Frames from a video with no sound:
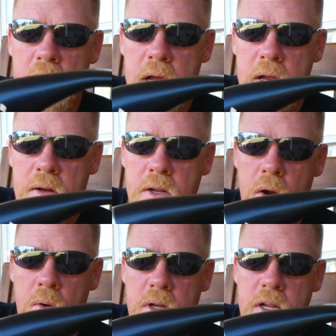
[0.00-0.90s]
And the
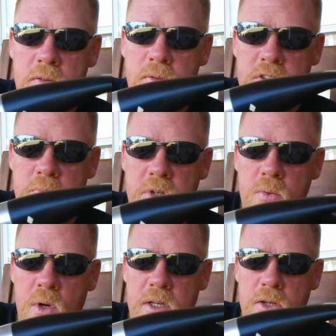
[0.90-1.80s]
only difference
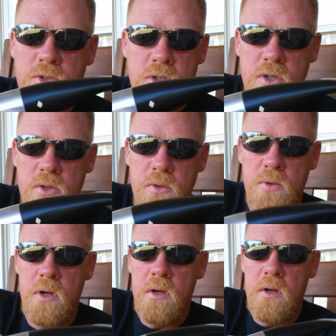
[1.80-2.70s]
between the two
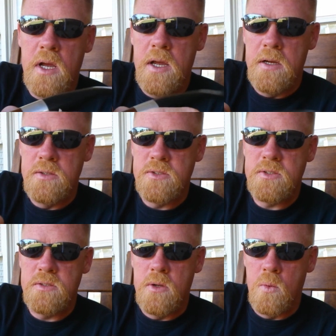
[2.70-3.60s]

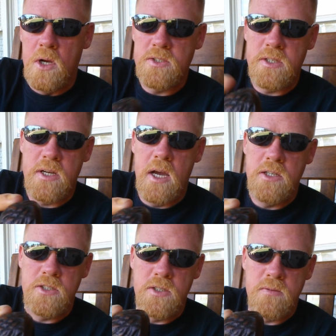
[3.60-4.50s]
is the
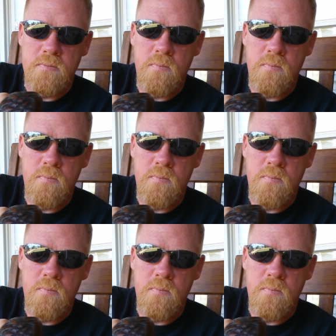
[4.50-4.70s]
rustication.